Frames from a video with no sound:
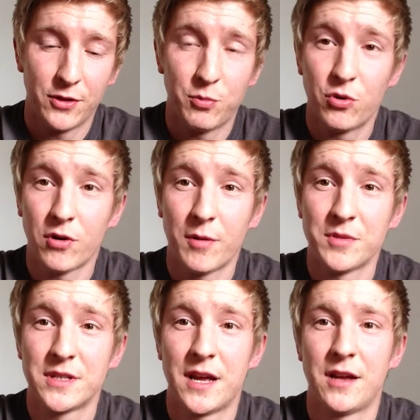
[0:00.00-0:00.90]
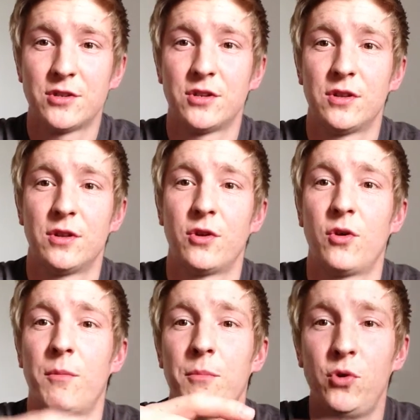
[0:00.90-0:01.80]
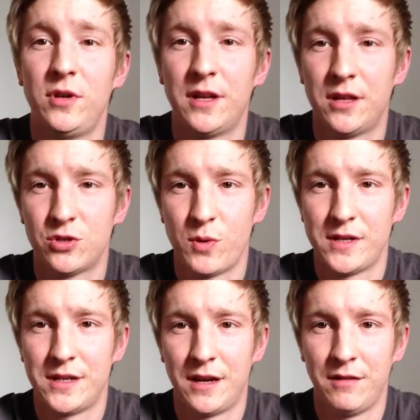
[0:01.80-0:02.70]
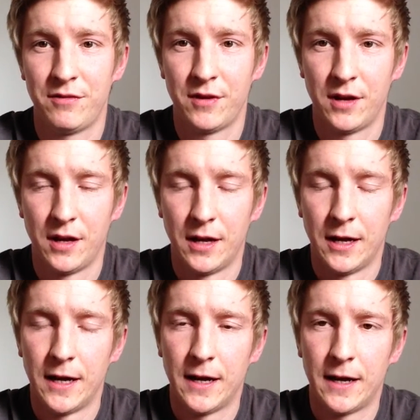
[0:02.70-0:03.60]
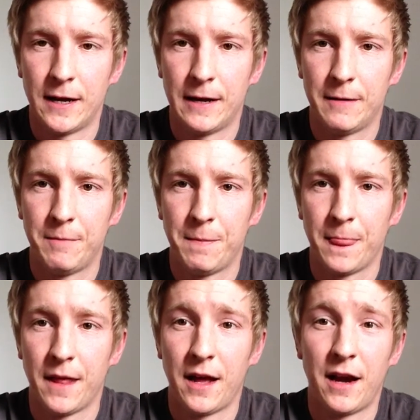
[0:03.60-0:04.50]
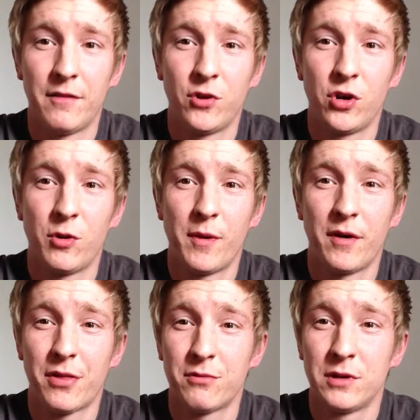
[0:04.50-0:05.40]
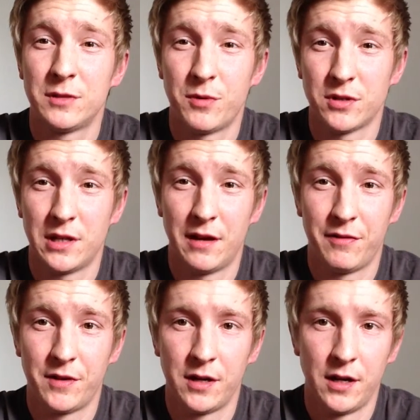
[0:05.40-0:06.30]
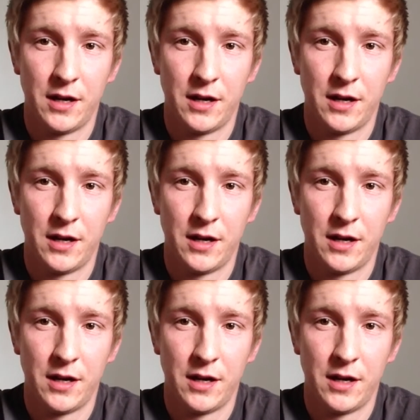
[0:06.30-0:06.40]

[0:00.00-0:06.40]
program starts on Monday the 28th, and I've only got about 3 spots left.